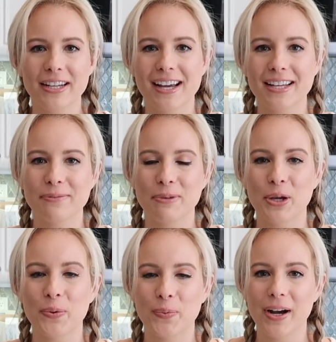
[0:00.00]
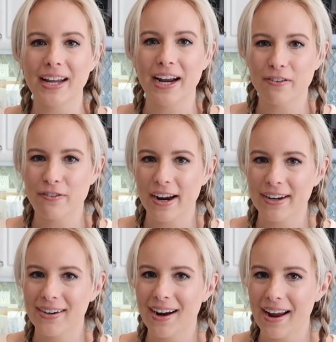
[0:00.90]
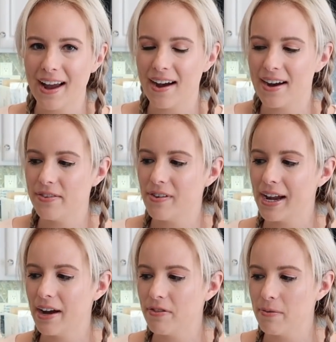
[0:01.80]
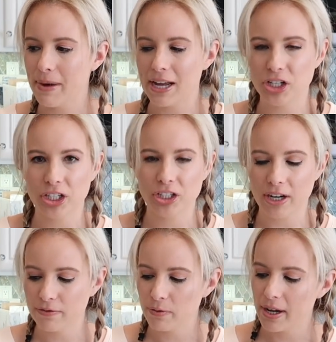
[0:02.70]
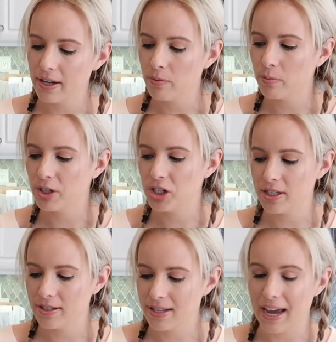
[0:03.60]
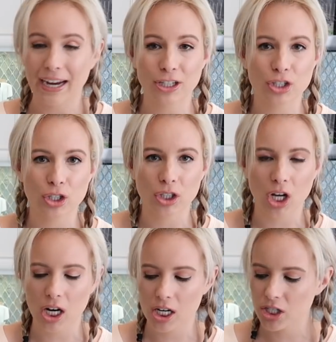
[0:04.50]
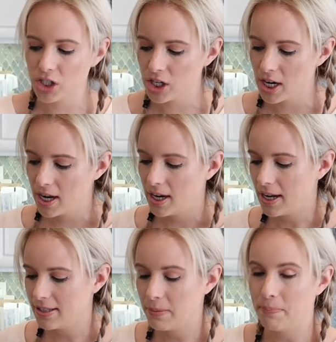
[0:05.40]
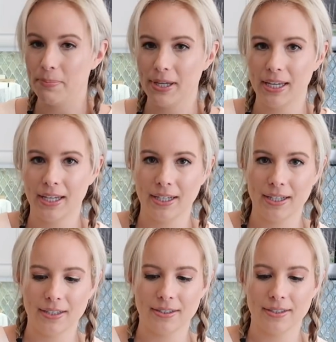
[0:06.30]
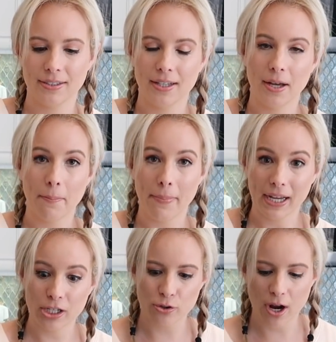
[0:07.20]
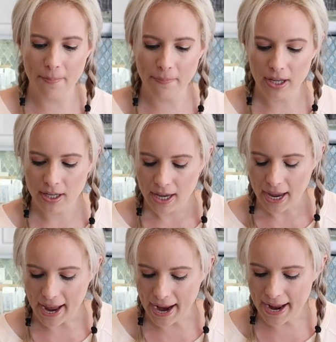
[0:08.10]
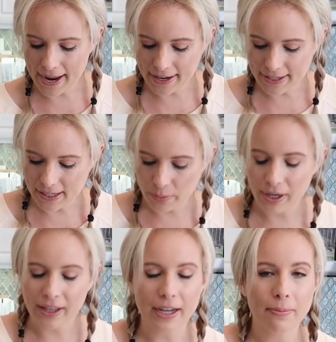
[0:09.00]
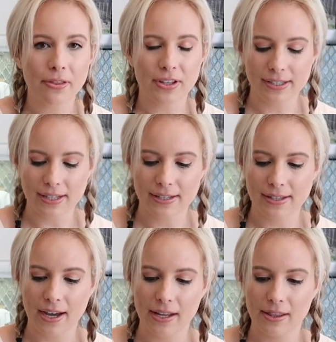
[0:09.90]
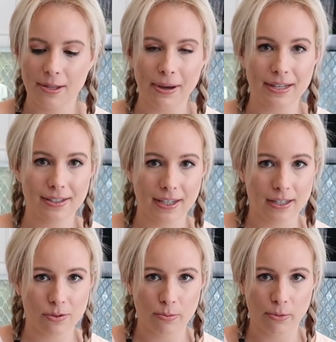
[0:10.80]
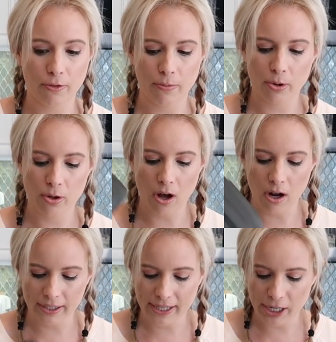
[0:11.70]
guys ask me what air fryer I have. I have the Magic Chef one, which is extra large, has a big drum. And what I like about this is that the basket is removable on